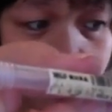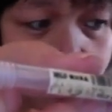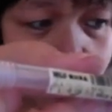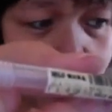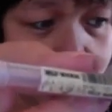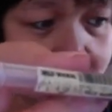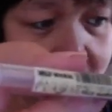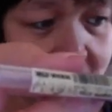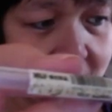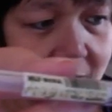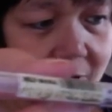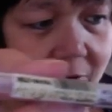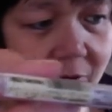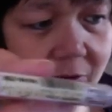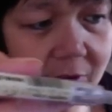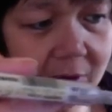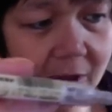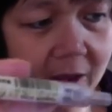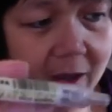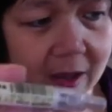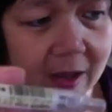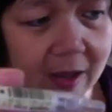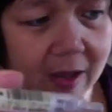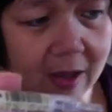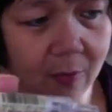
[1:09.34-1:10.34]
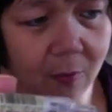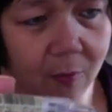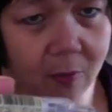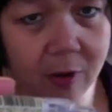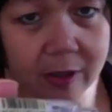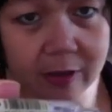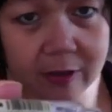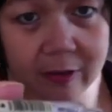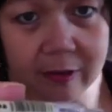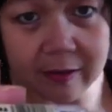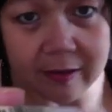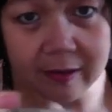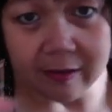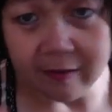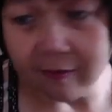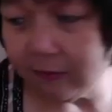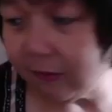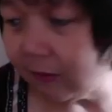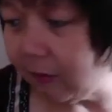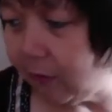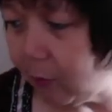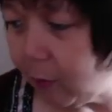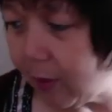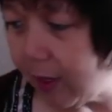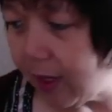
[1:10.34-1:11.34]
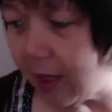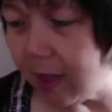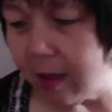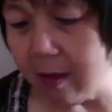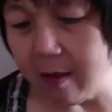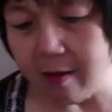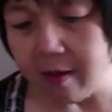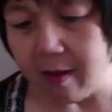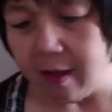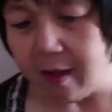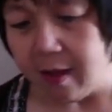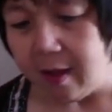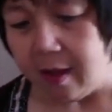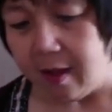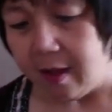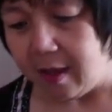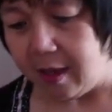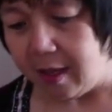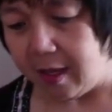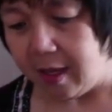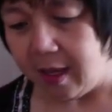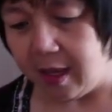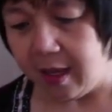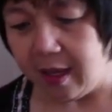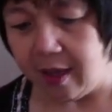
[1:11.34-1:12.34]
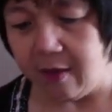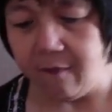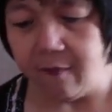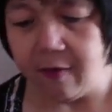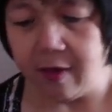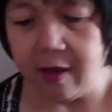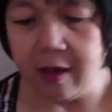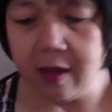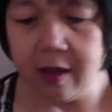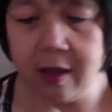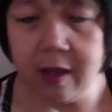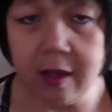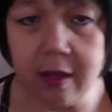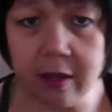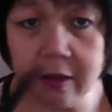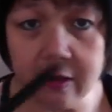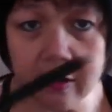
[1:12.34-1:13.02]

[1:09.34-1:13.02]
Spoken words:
which I want to test as well. I have a